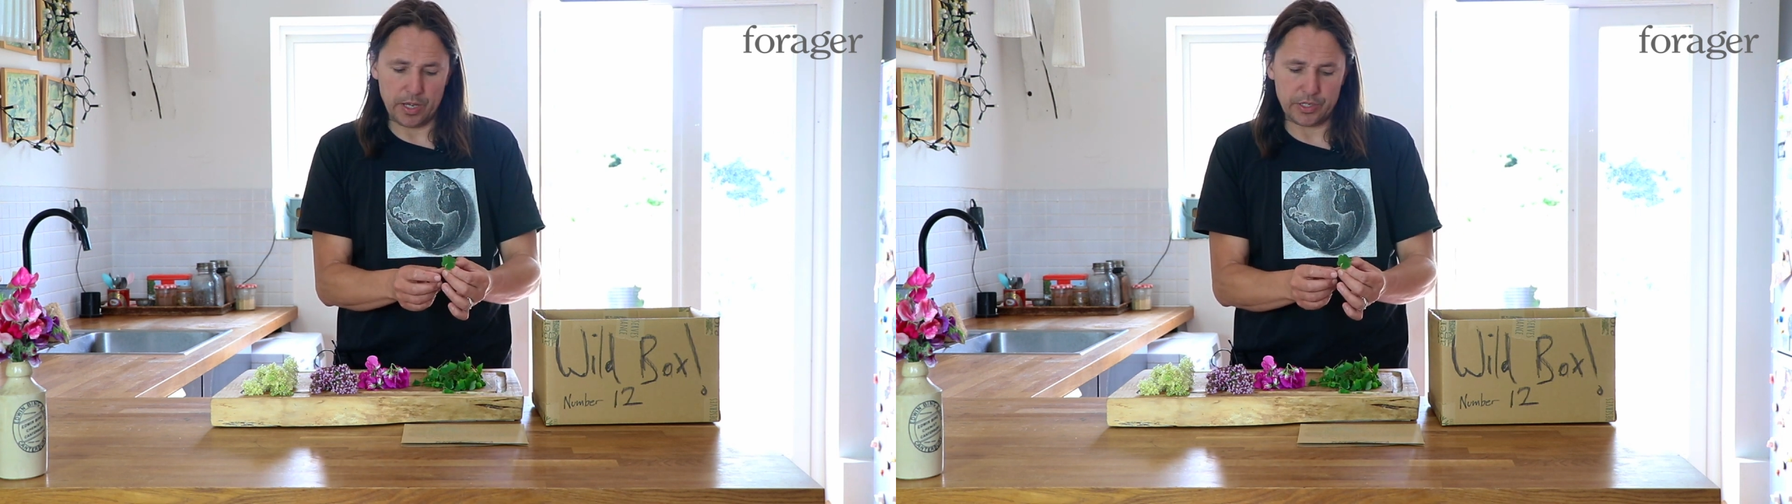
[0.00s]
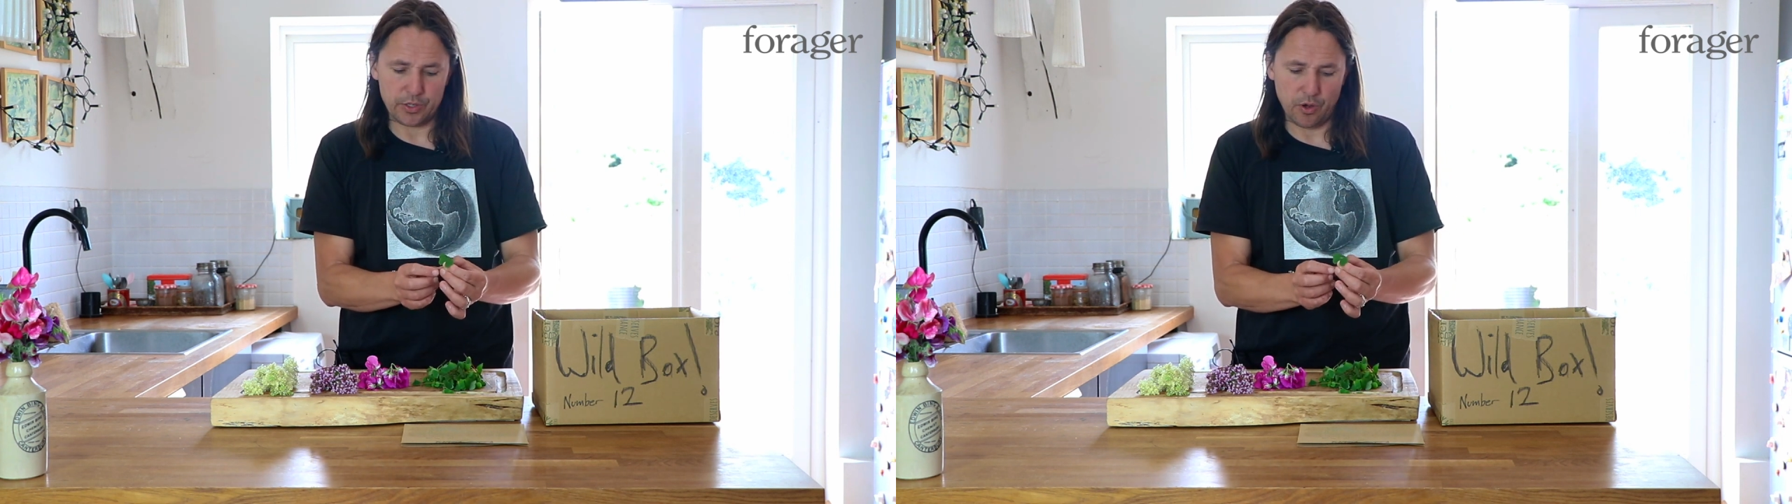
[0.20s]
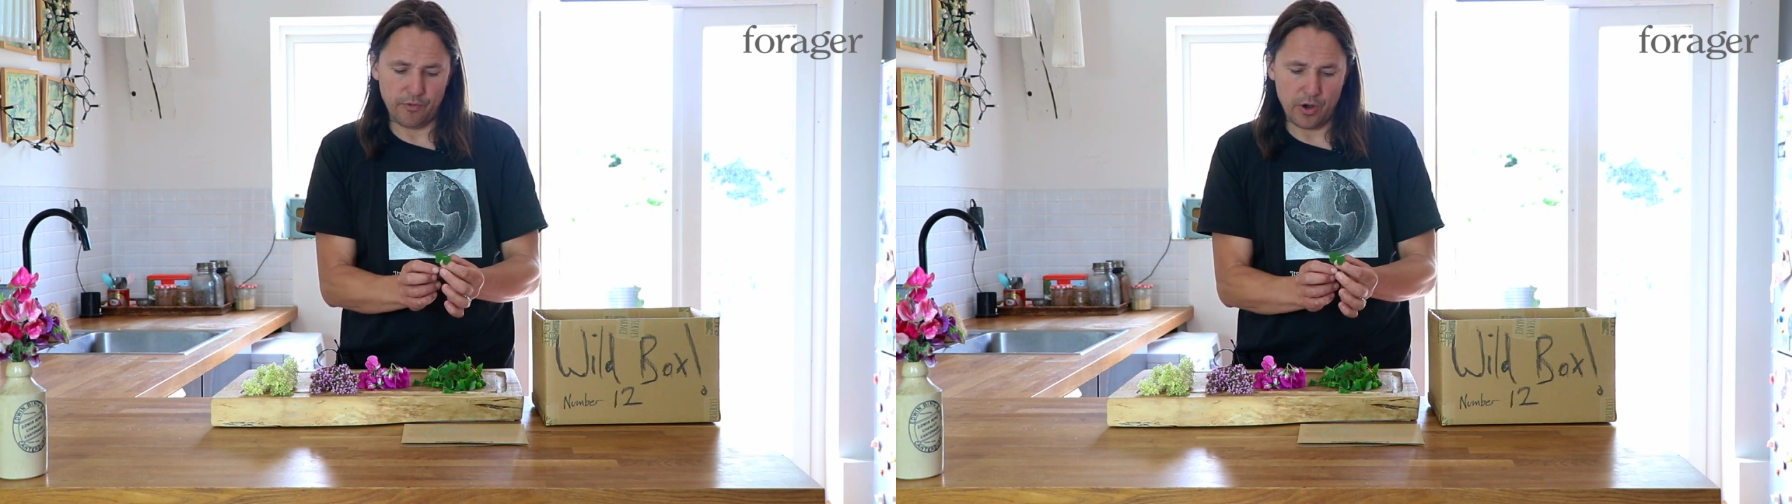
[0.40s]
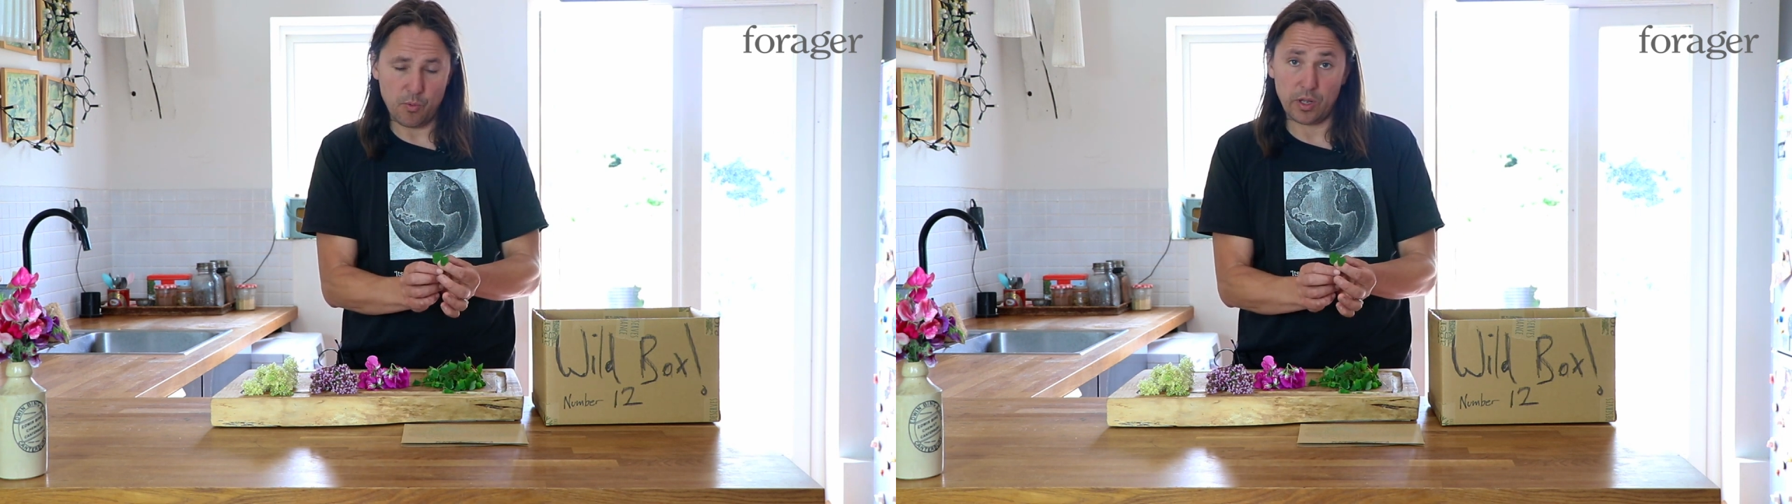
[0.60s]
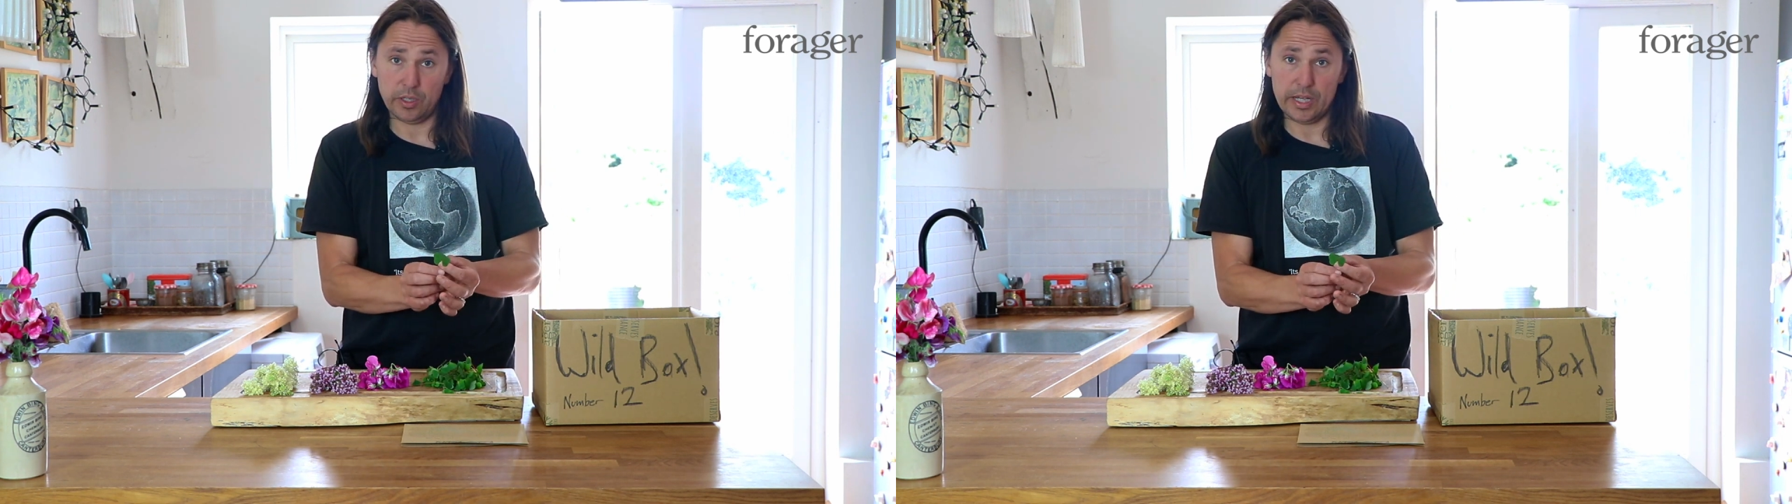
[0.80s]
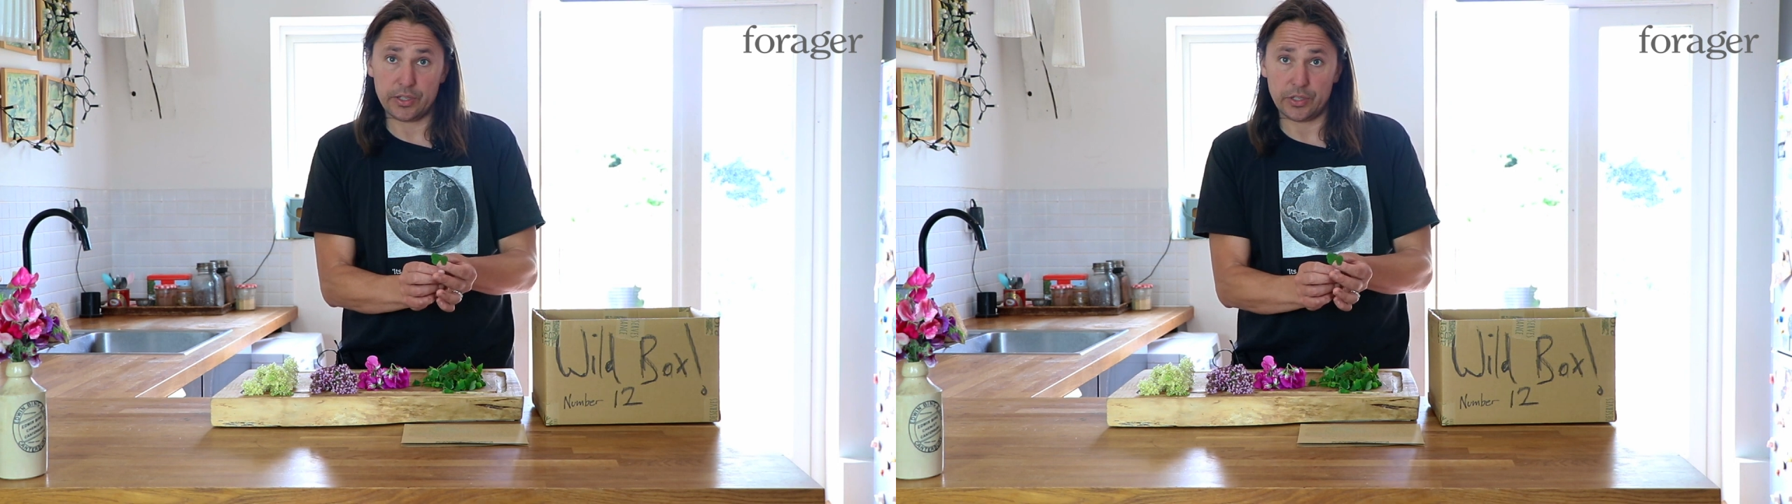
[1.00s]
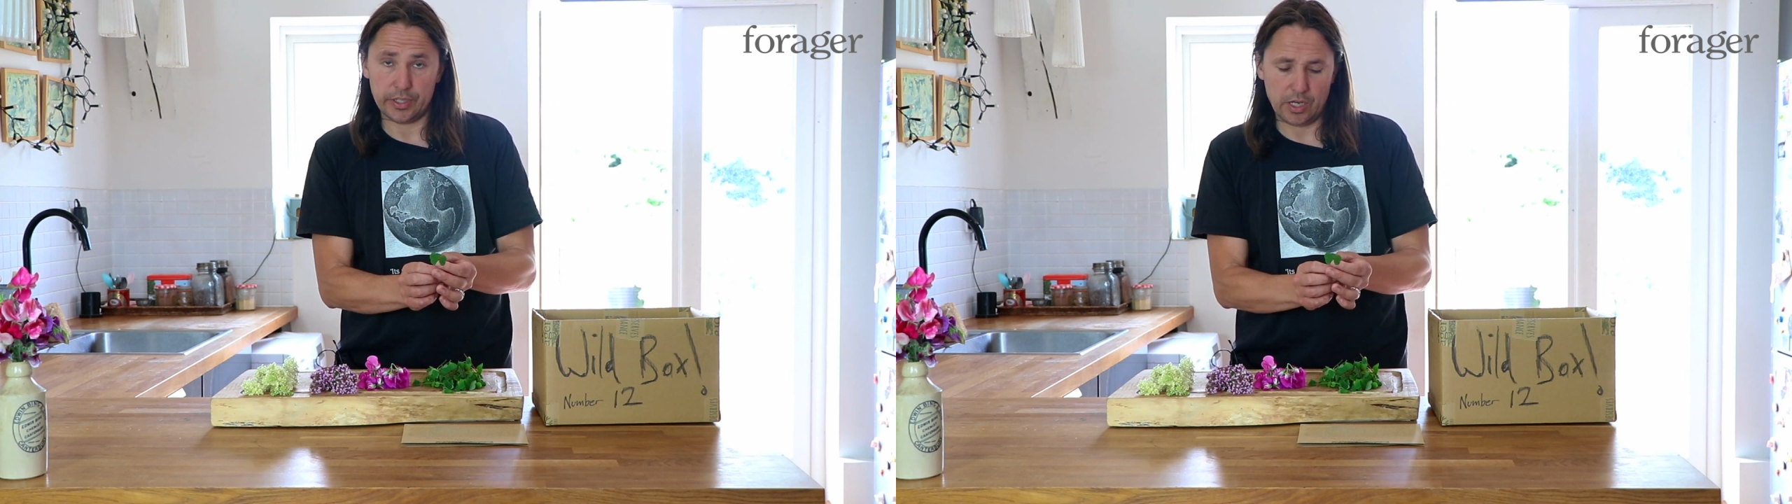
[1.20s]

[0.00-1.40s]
places that are very well lit and